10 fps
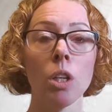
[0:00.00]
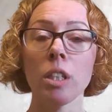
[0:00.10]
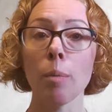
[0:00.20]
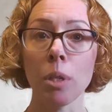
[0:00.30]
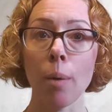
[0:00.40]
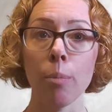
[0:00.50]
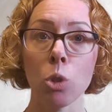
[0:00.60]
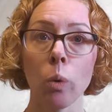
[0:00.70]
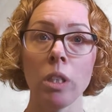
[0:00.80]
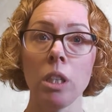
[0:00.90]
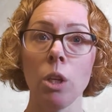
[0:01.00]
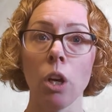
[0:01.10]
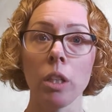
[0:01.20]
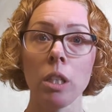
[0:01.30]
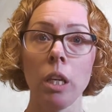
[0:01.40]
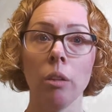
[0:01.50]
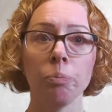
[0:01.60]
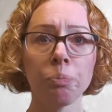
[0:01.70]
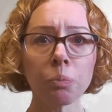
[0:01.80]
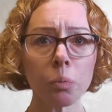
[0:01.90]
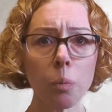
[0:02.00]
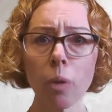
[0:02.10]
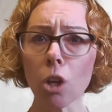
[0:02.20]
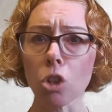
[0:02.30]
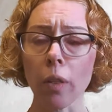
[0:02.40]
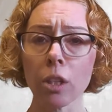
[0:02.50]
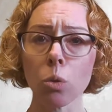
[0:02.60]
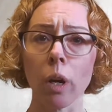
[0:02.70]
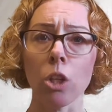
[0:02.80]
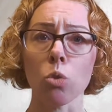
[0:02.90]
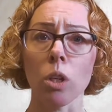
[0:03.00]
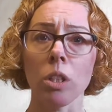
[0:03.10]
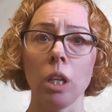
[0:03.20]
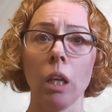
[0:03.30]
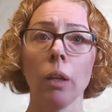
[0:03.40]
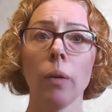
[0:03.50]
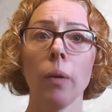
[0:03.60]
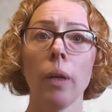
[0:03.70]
September 2019. So that's quite interesting.